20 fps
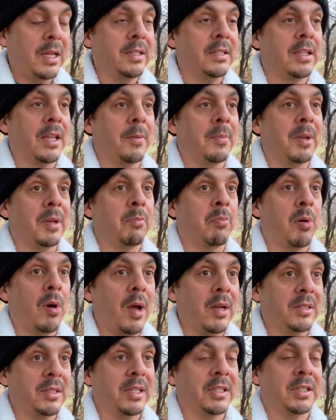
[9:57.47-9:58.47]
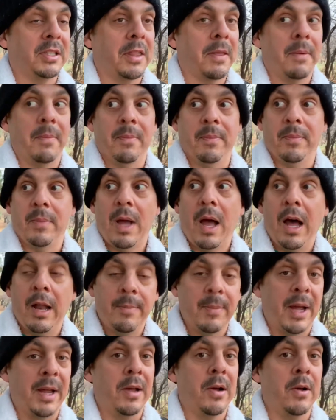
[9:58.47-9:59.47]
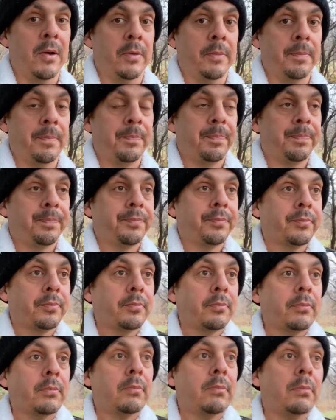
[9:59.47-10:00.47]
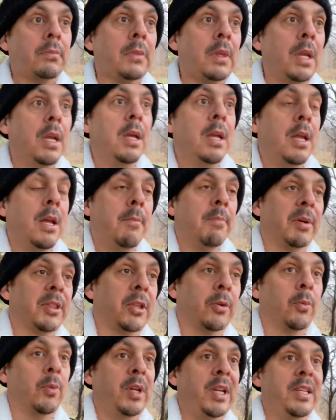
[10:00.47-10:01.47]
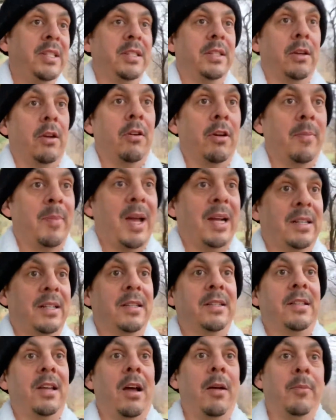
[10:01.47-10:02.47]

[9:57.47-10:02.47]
them and processed them on my own. But the reason, going back to the Tom